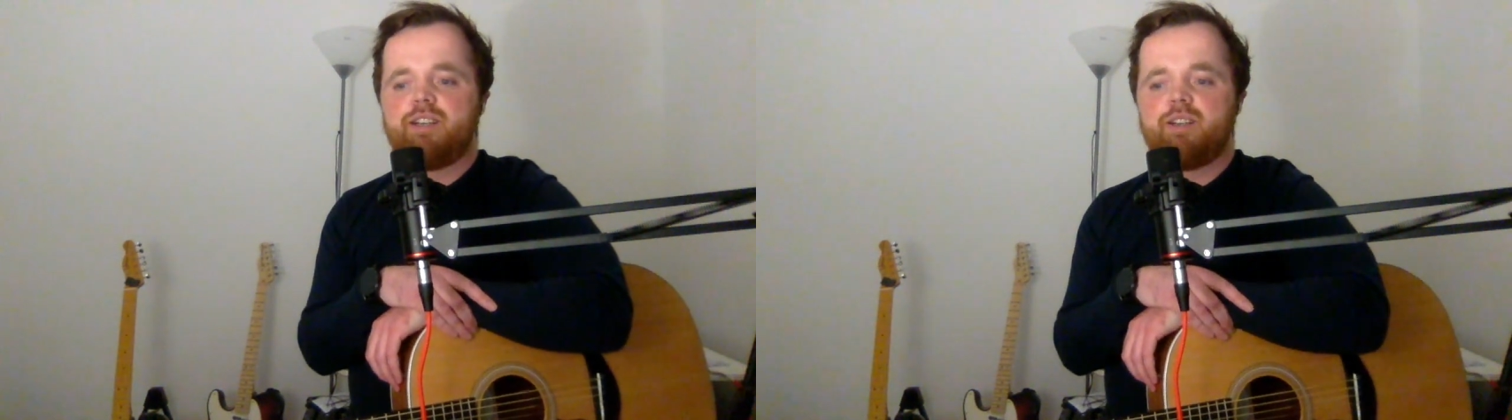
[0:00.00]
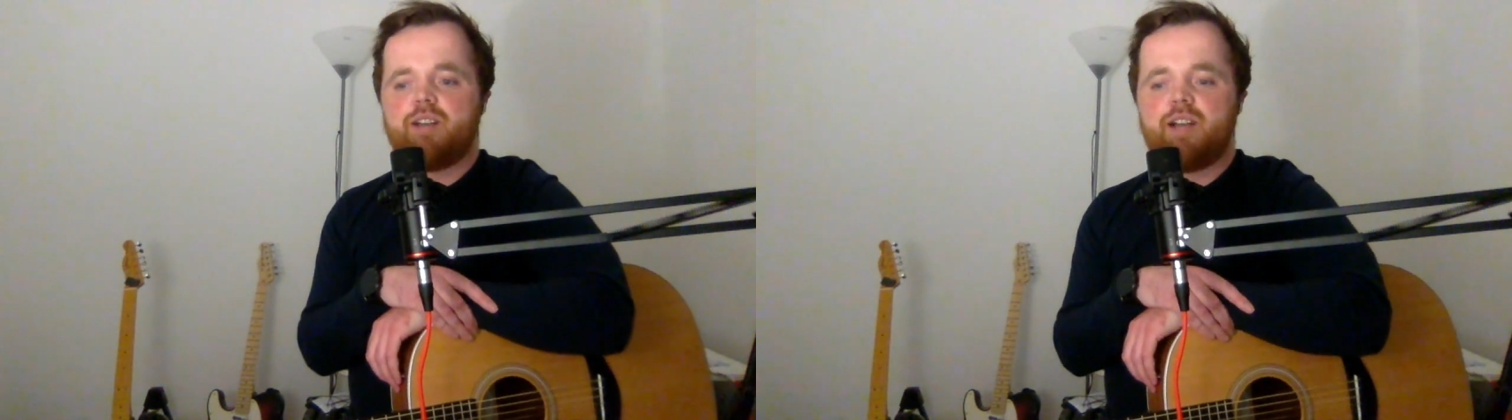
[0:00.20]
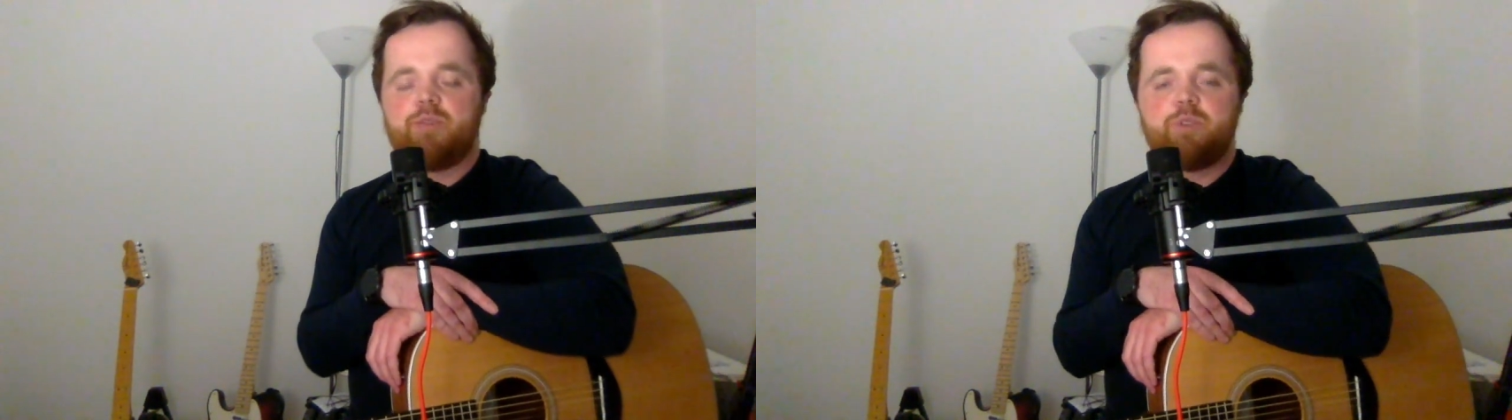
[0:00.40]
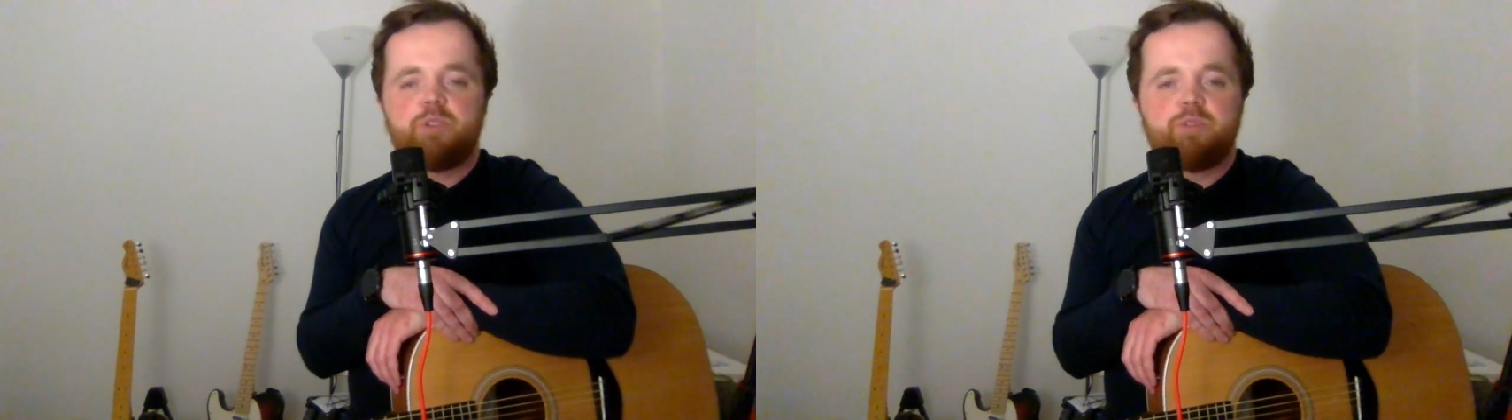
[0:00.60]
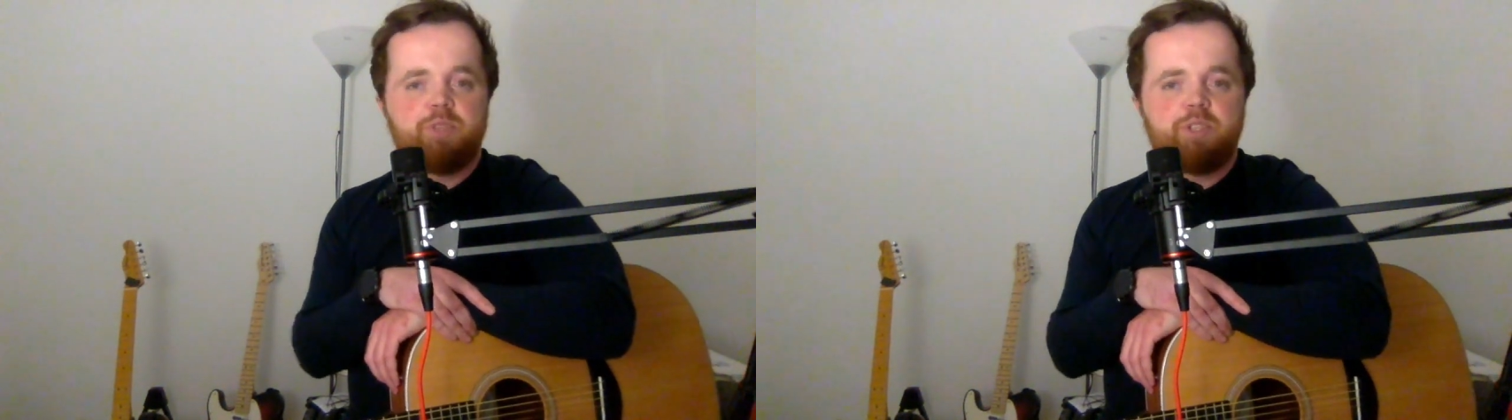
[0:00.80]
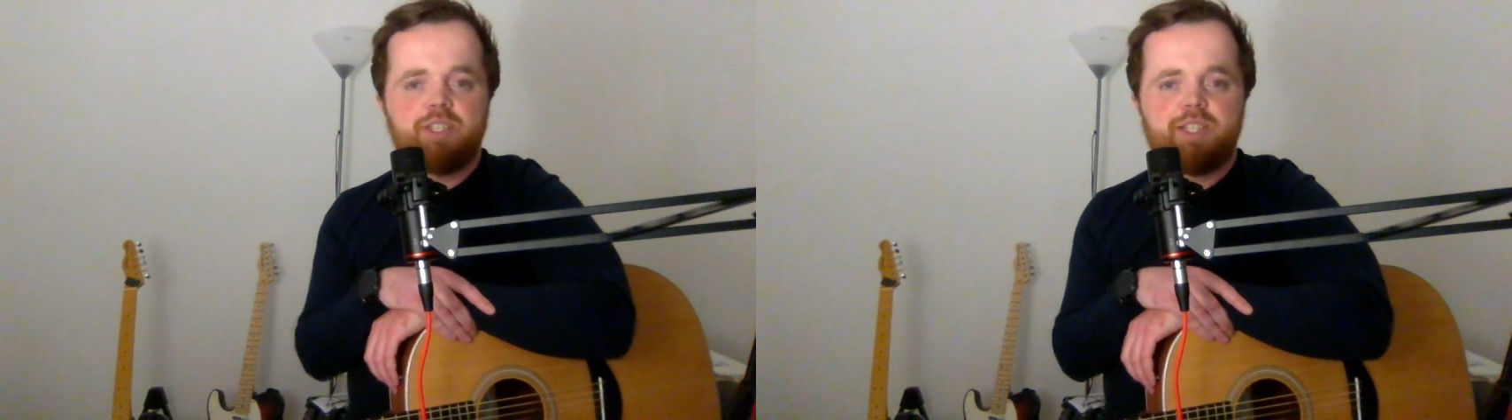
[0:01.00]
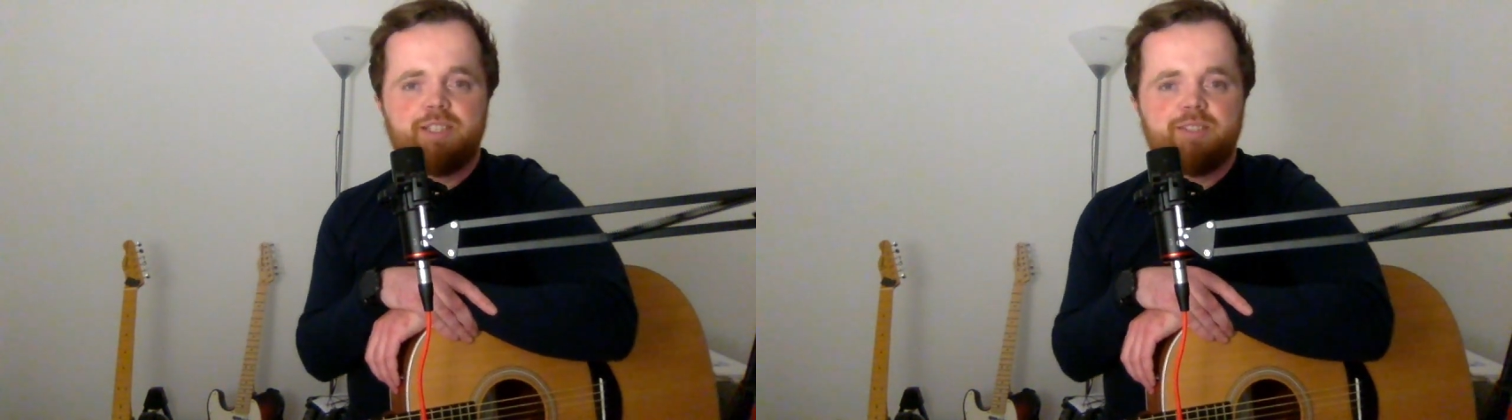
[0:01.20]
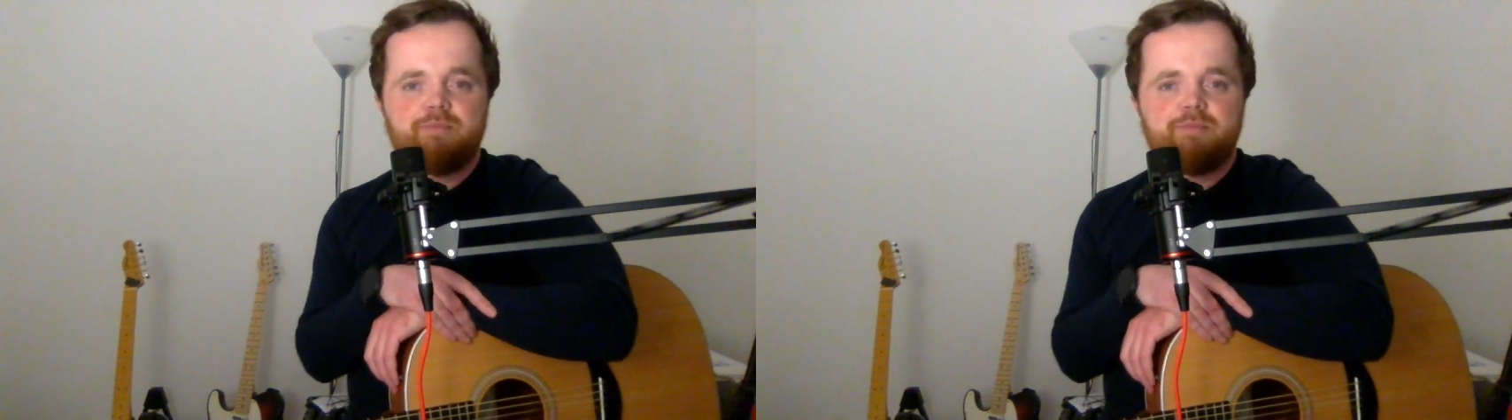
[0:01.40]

I've used music